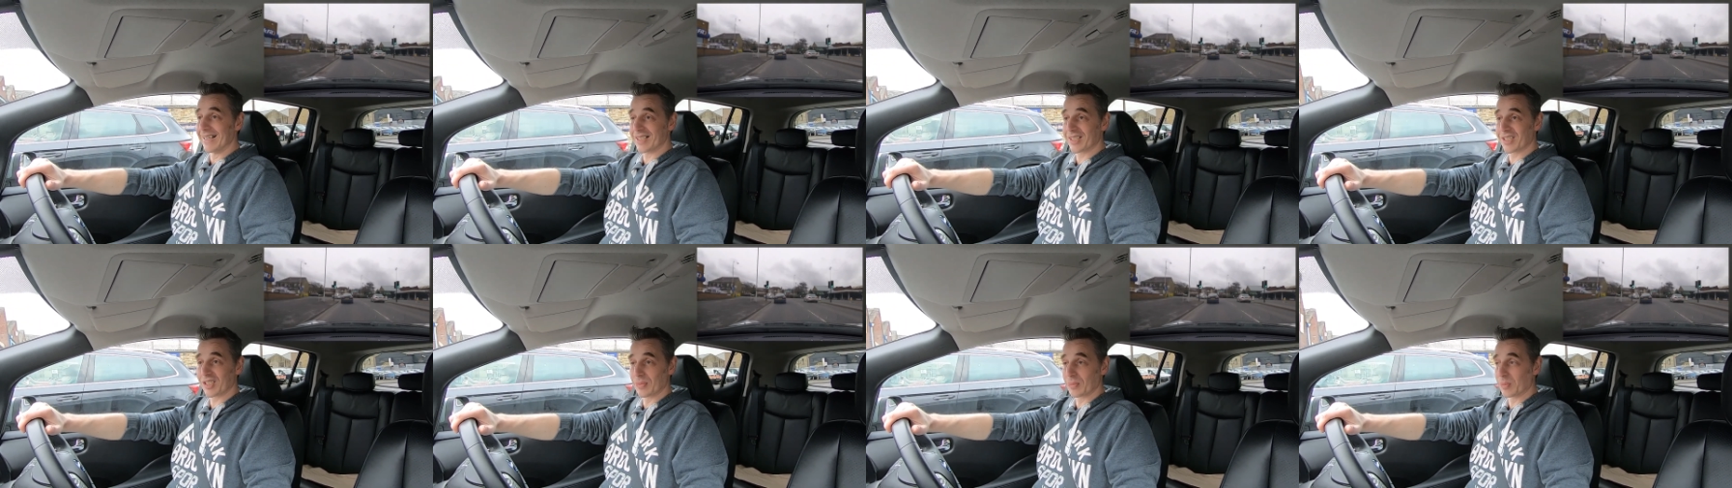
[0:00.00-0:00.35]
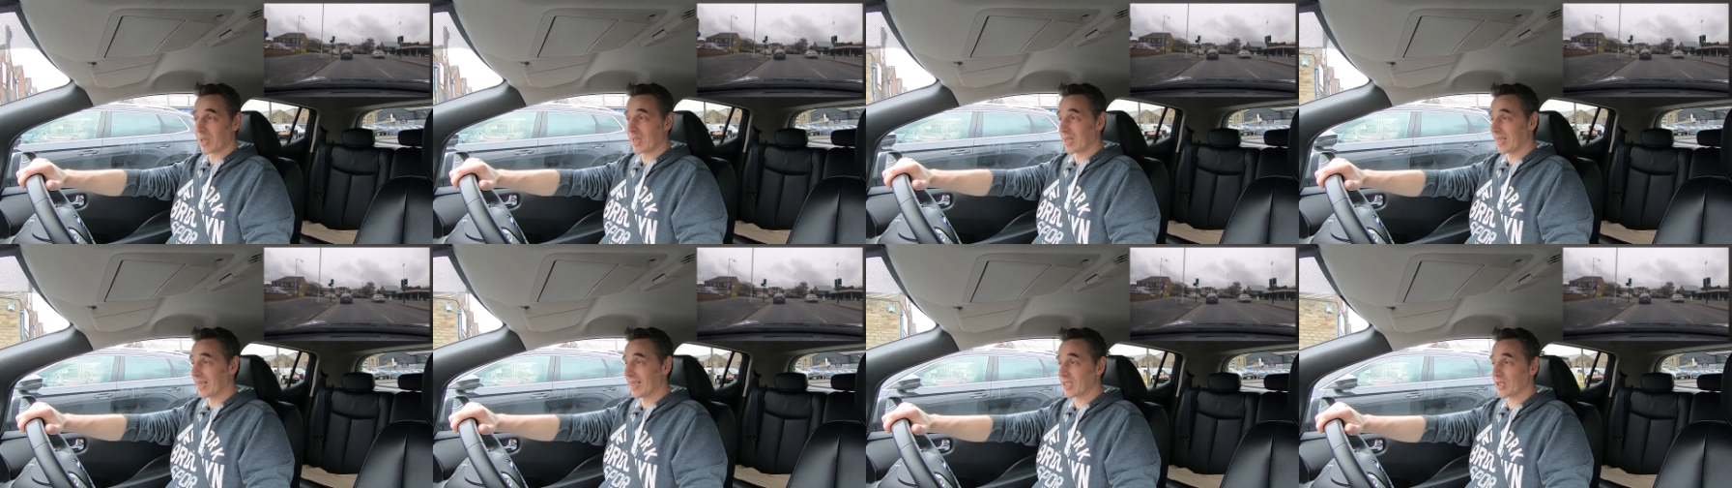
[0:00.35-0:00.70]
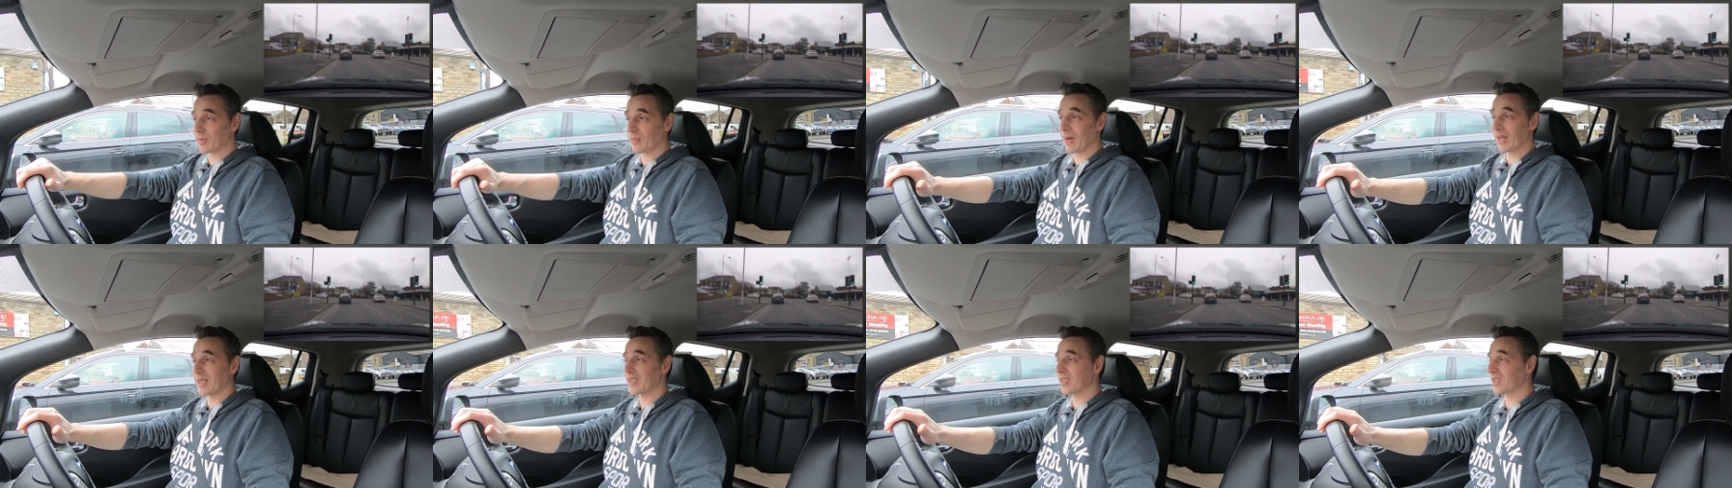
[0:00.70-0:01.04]
some clear
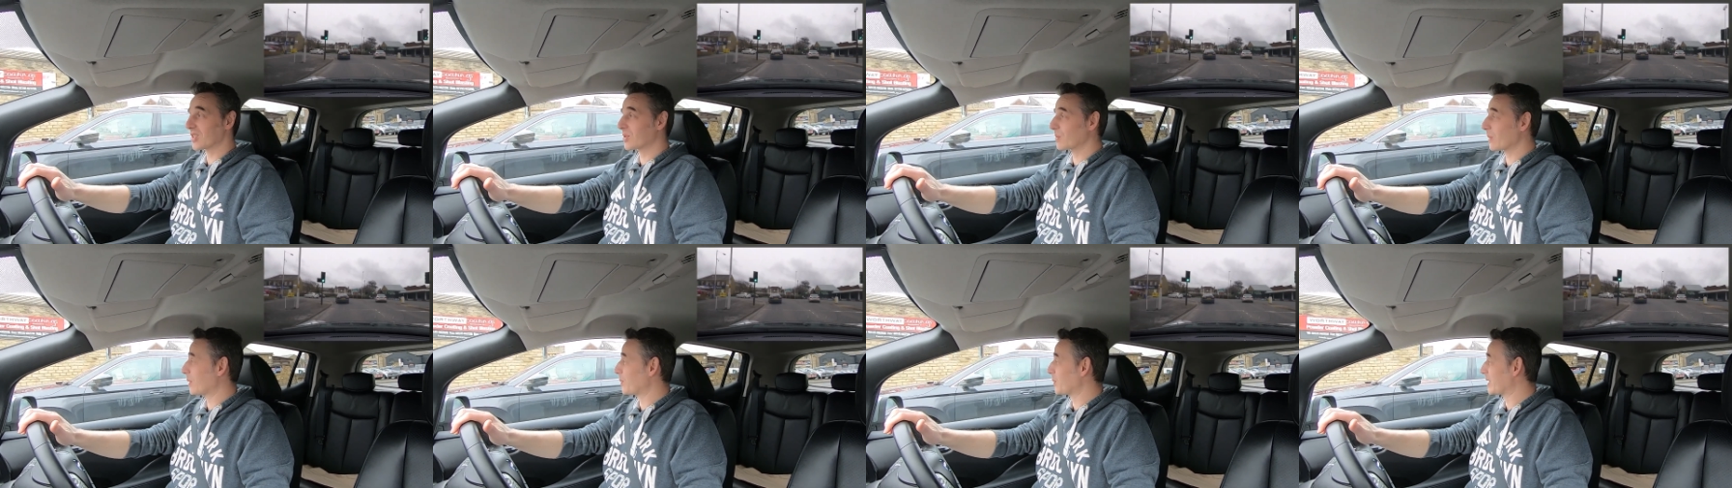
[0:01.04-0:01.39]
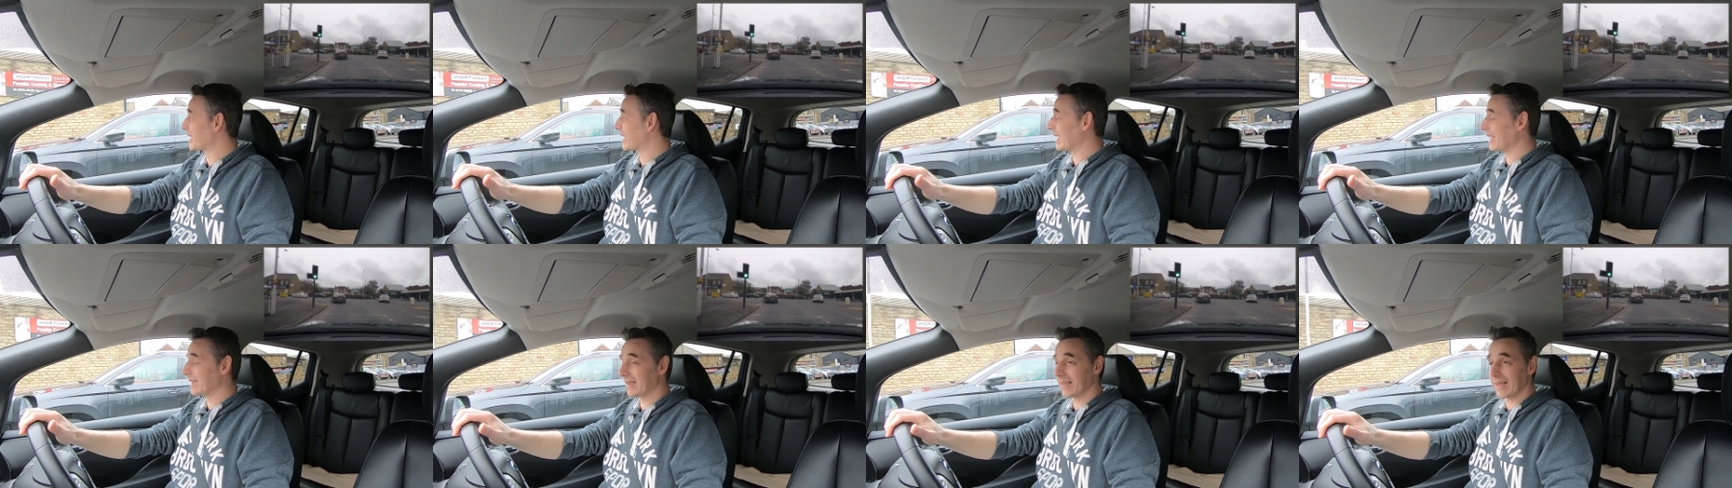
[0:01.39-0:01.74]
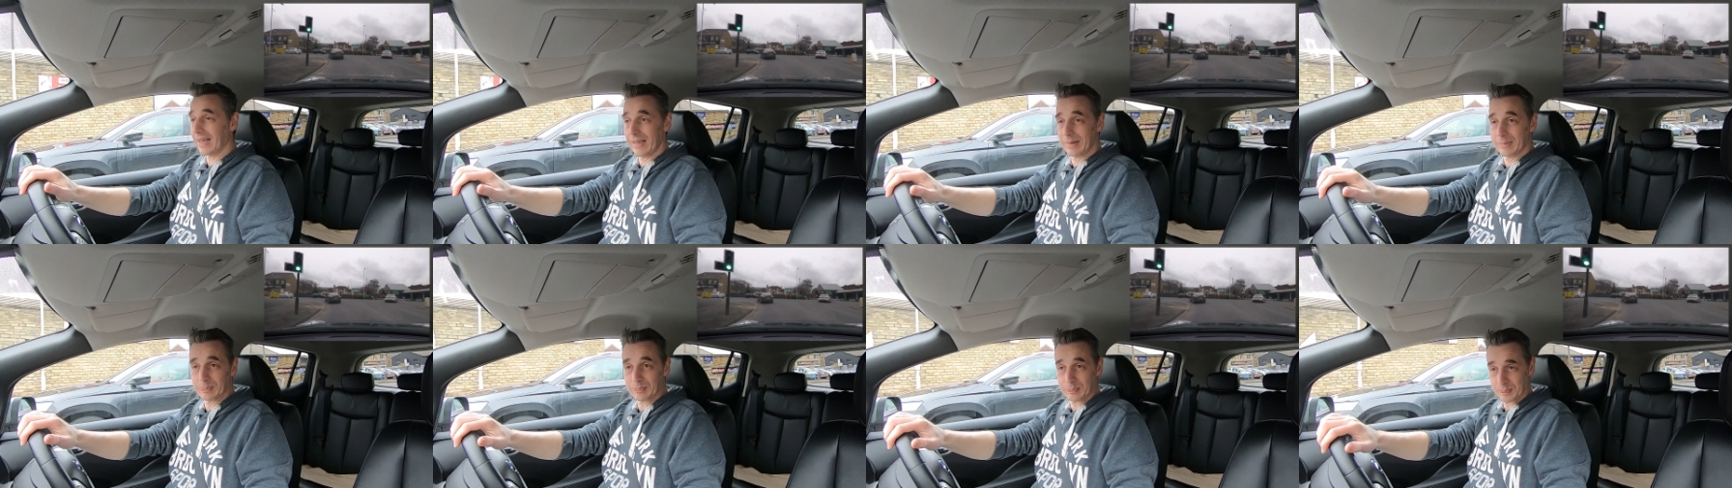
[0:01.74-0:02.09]
spaces when we get
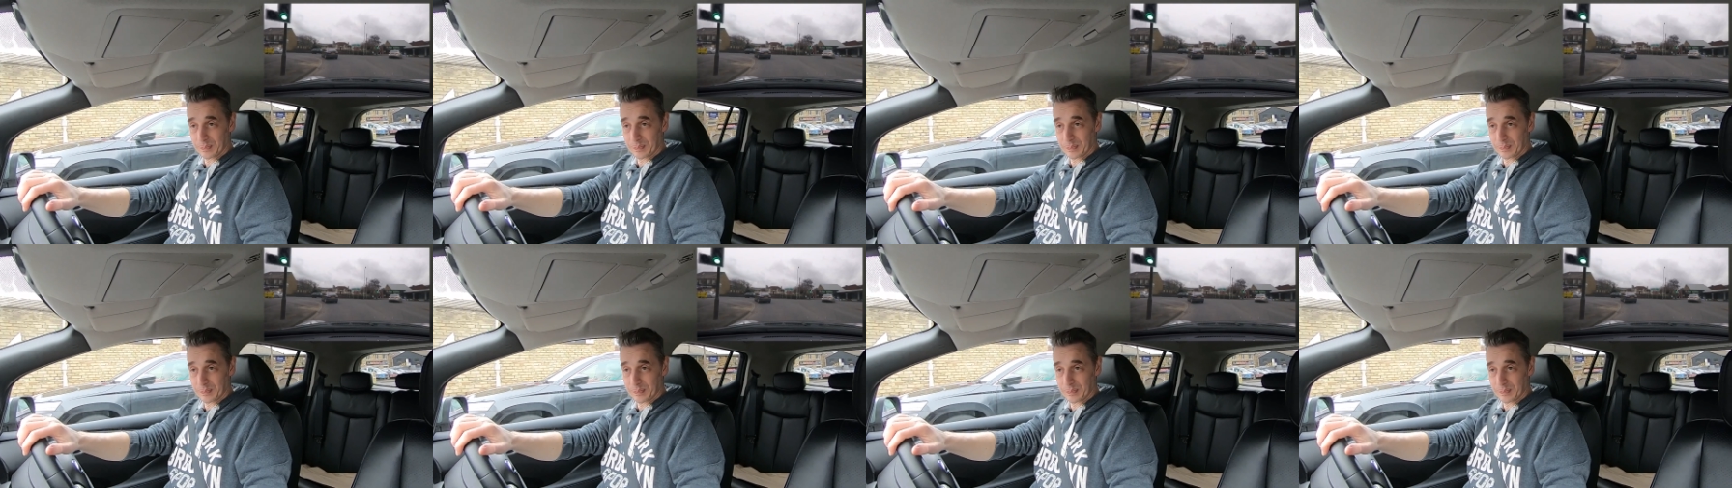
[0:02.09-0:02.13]
there,